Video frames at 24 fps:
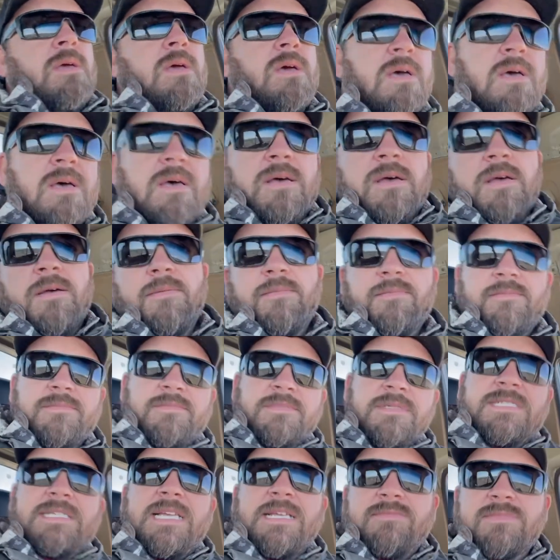
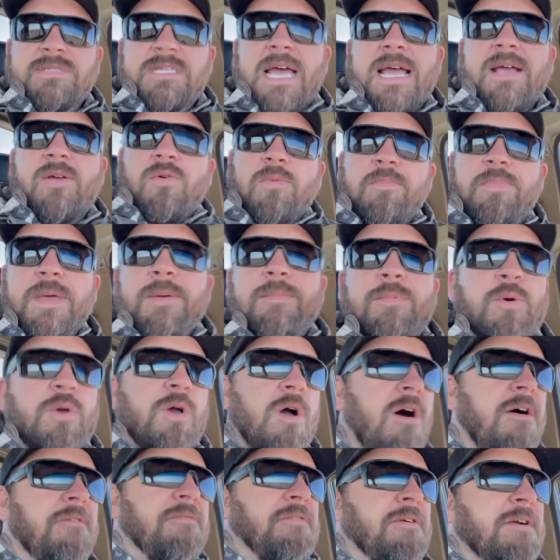It seems like when people
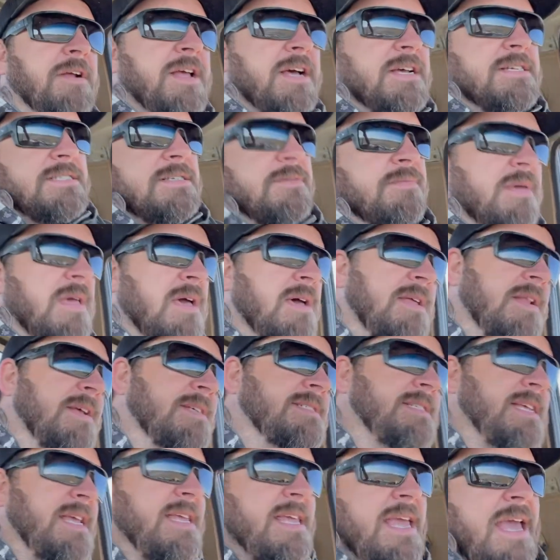call for a custom gun, I
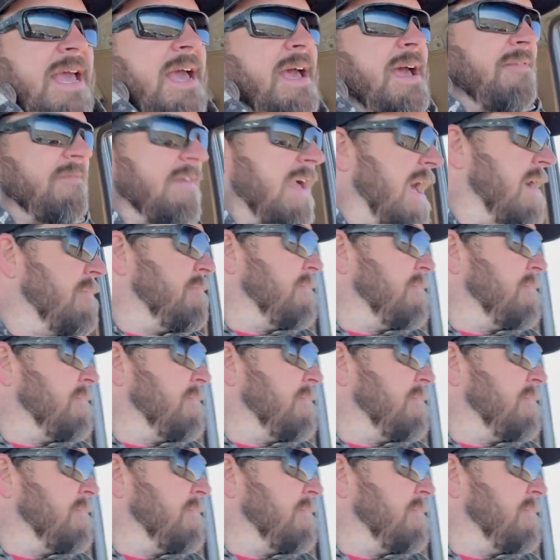say, yeah, I've got